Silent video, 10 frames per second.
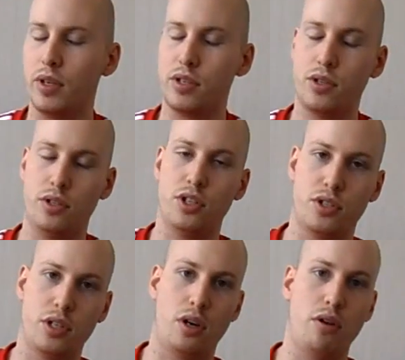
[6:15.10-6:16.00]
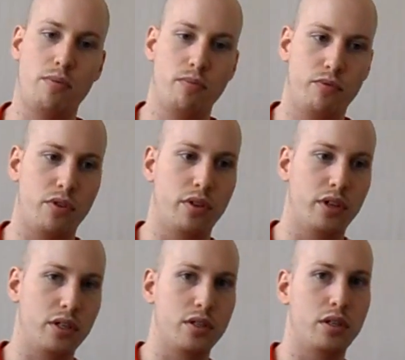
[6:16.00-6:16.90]
it's good just to go through
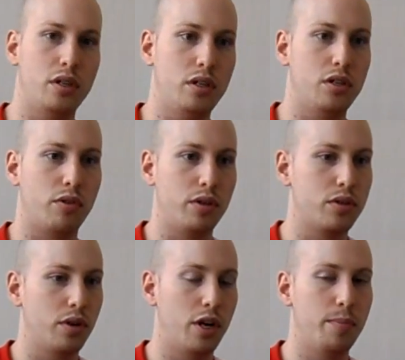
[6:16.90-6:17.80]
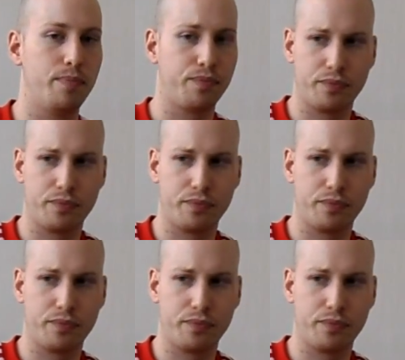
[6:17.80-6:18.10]
things in your own time.